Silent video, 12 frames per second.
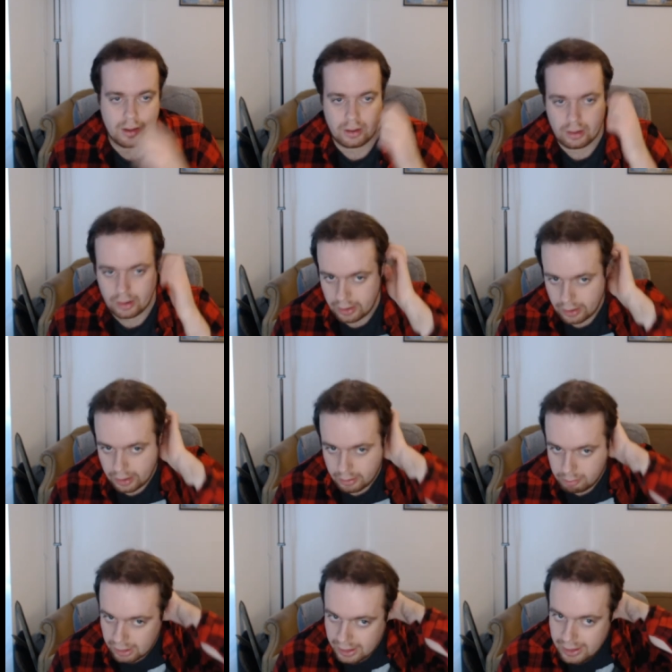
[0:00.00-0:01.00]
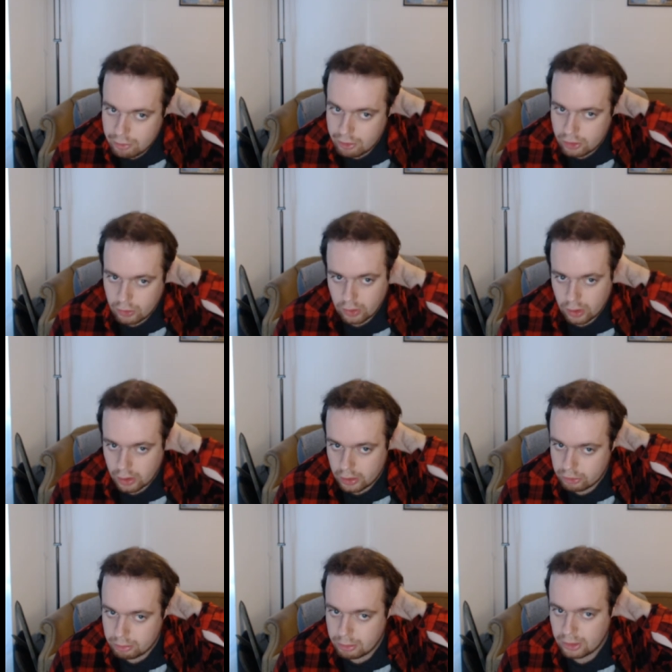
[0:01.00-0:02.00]
Uh, believe it or
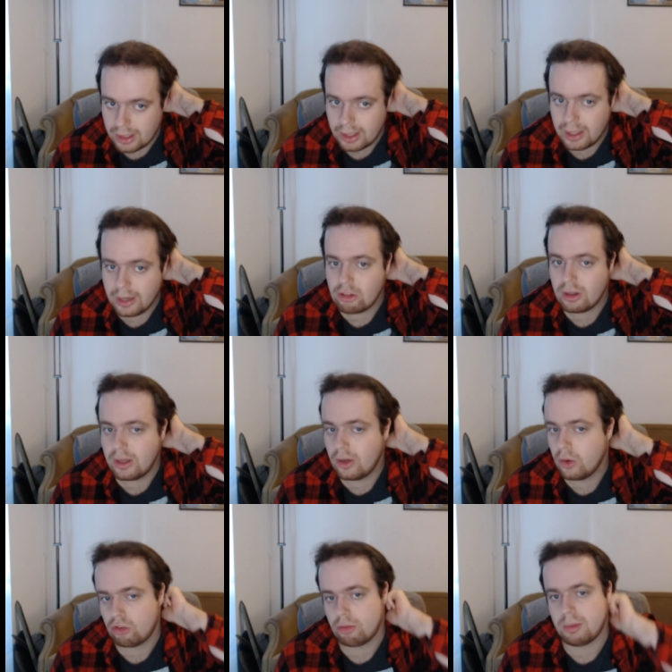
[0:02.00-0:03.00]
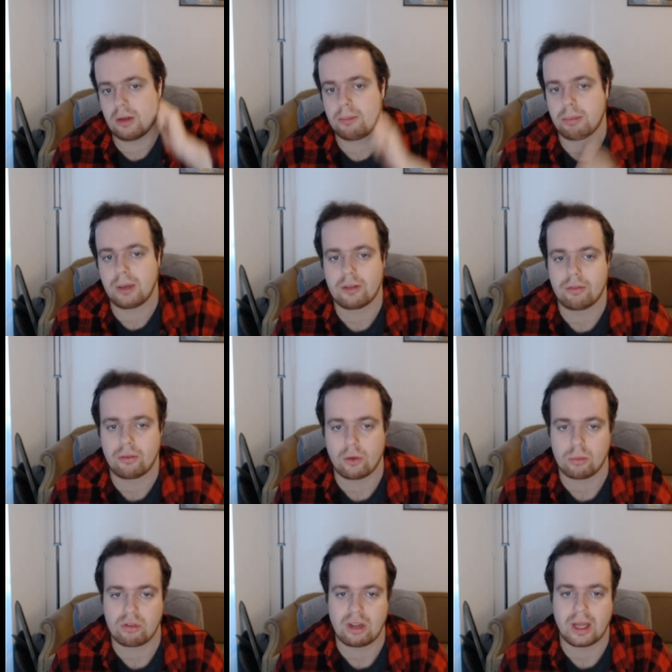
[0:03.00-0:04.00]
not, but I actually used to be on
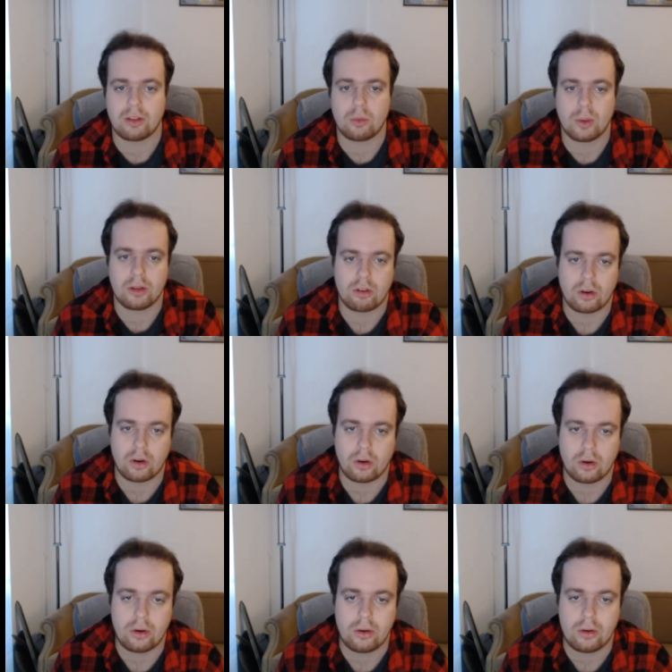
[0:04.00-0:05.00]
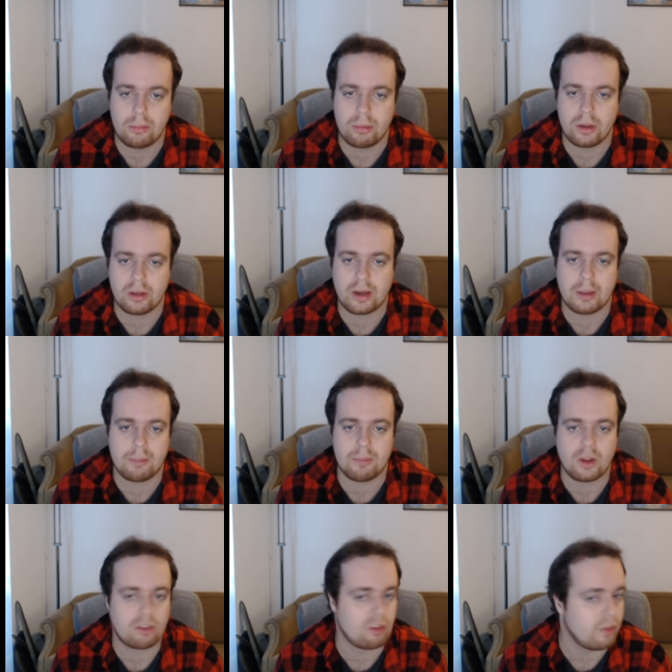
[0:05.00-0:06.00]
platforms like Twitter, but
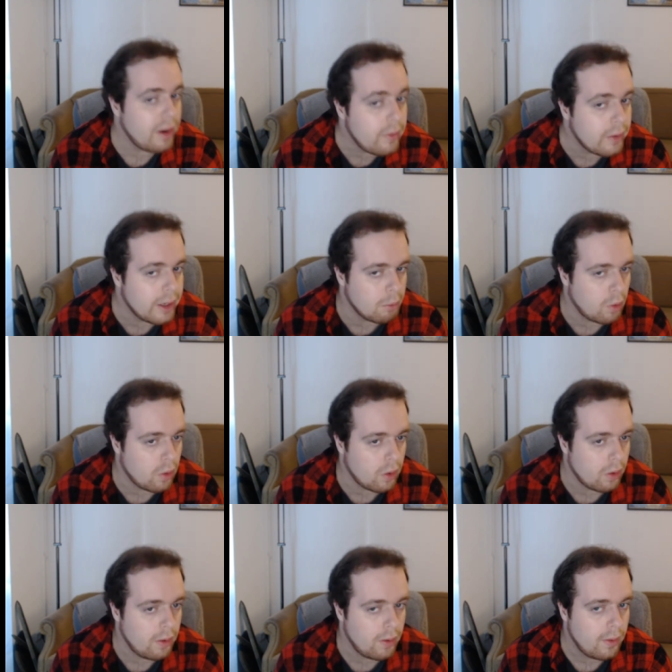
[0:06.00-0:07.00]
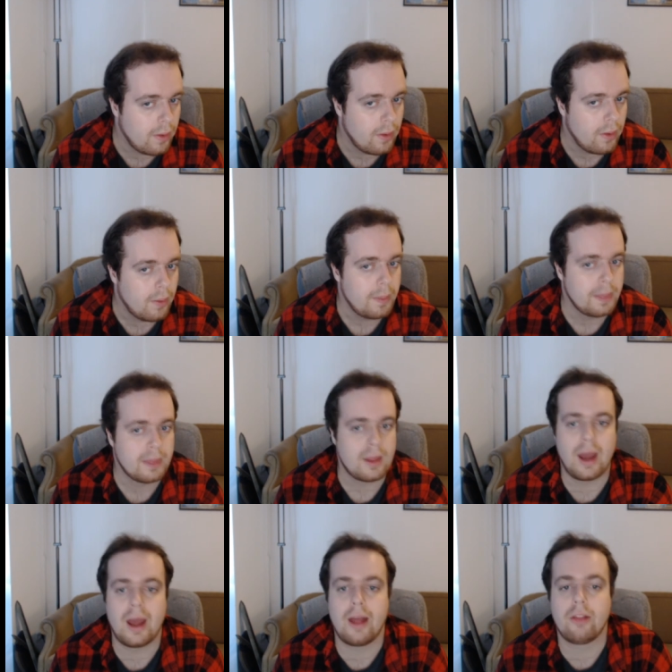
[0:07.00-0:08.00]
I'm not on there anymore.
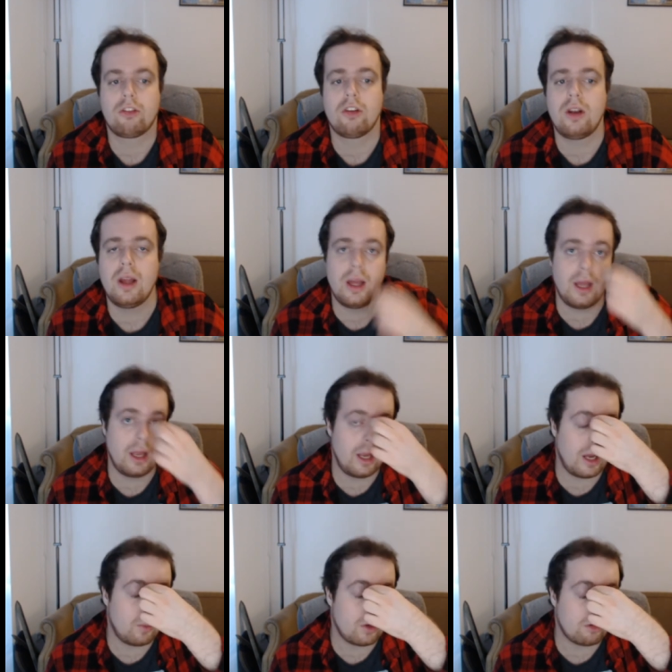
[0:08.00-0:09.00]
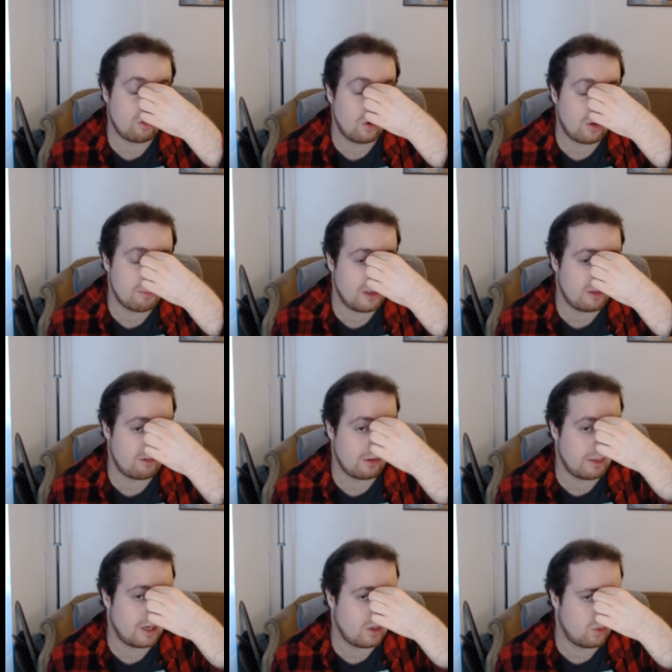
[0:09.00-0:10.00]
And today I want to talk a bit
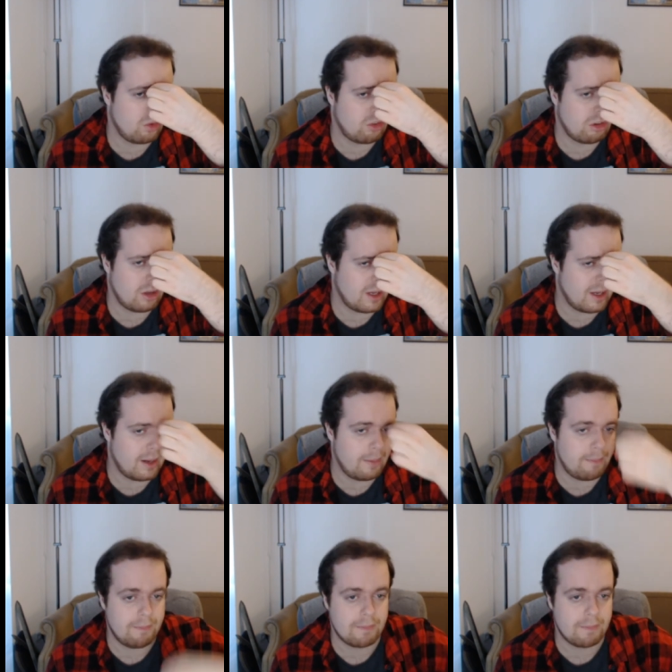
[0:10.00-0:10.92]
about um,